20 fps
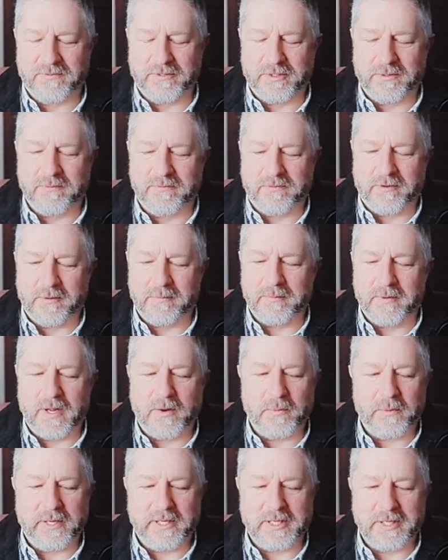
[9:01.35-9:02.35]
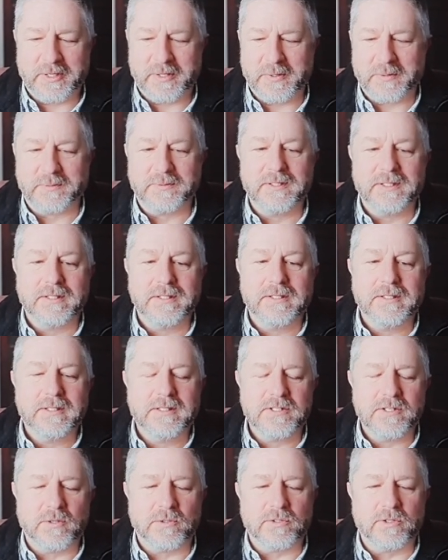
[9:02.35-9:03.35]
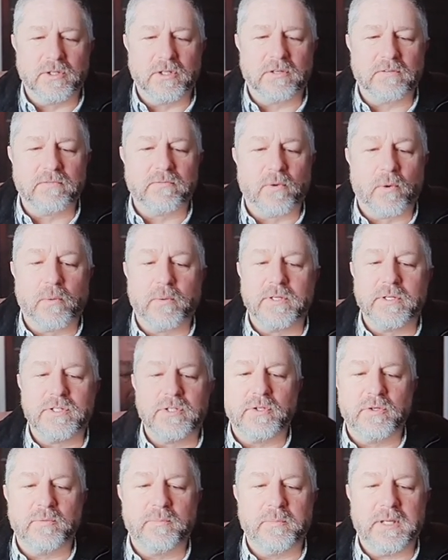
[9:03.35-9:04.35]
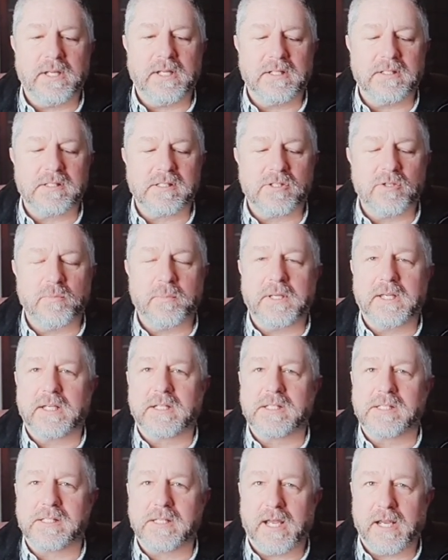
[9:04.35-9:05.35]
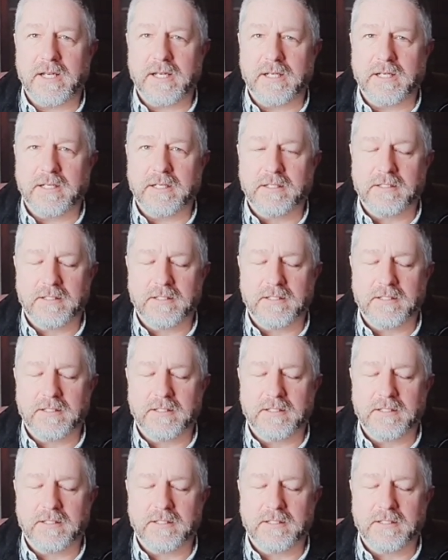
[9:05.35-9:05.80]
That's the phrasal verb from a week ago. Just look forward to be